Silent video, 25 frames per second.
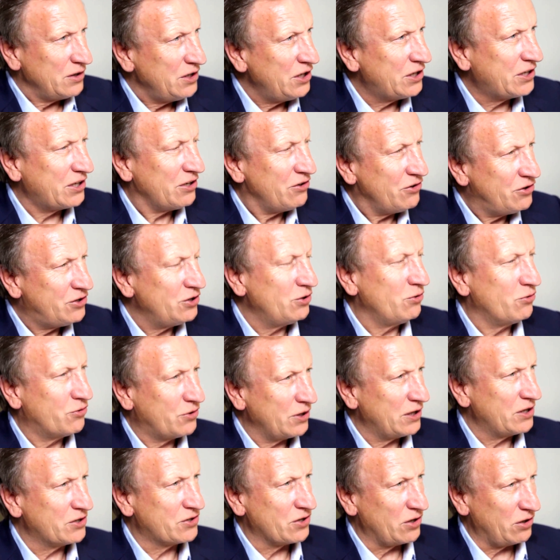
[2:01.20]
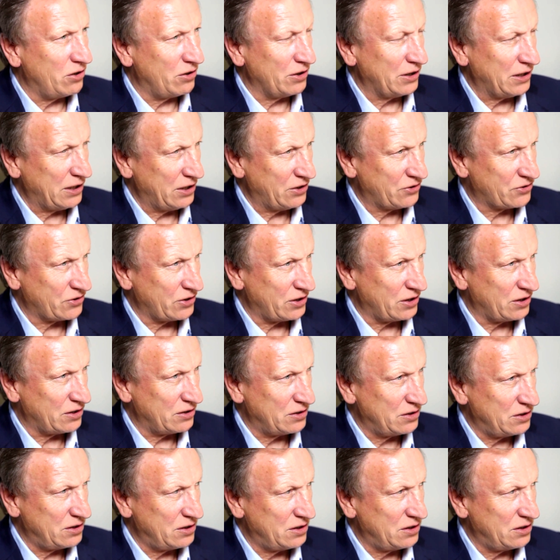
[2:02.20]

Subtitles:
you can do things a lot easier.